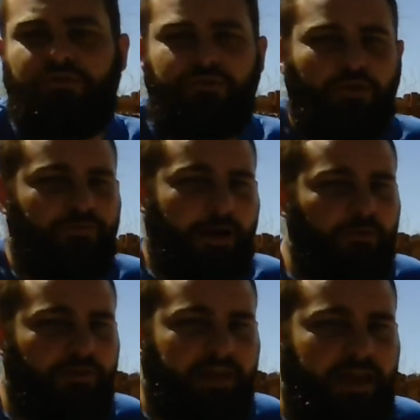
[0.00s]
So if that
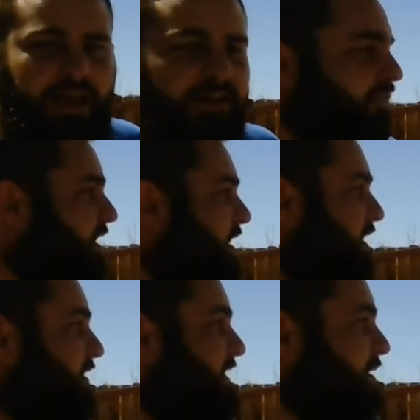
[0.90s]
were the case,
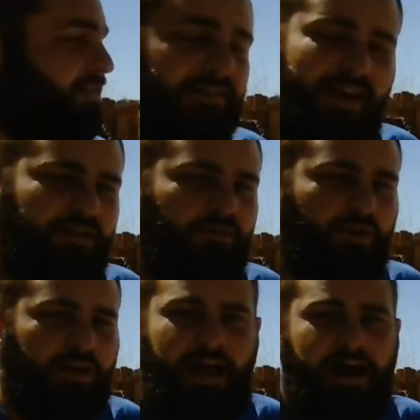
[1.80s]
then Saturn
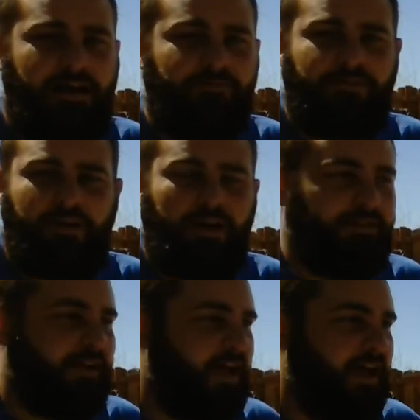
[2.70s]
would have
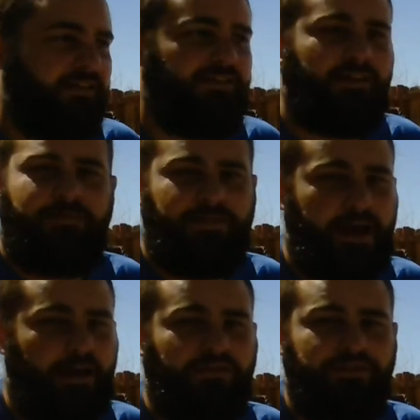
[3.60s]
tens of
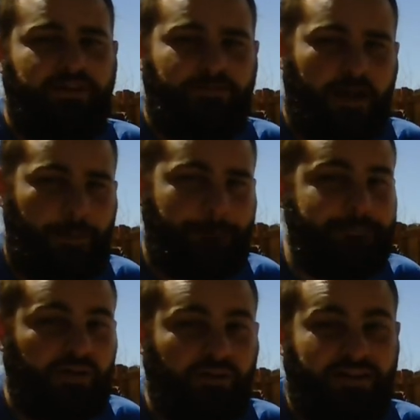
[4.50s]
thousands, if not
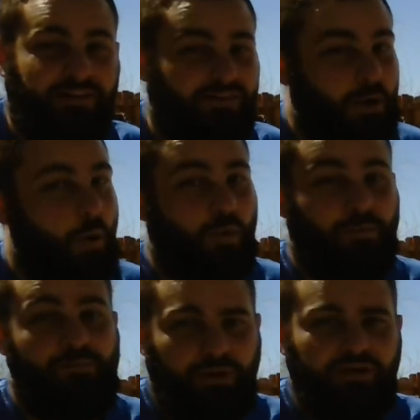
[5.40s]
millions or
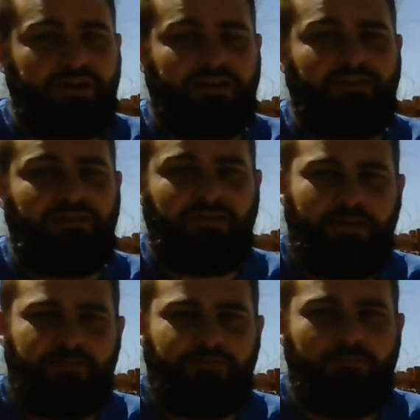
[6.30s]
billions
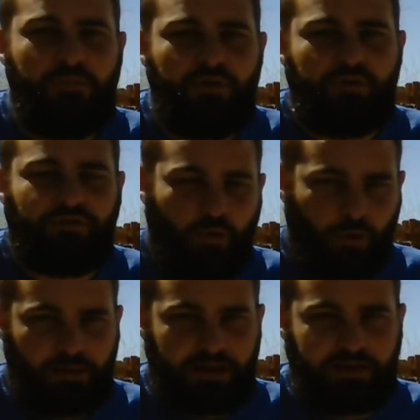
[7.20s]
of moons
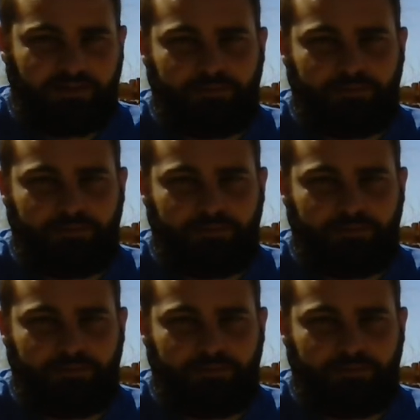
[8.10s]
orbiting its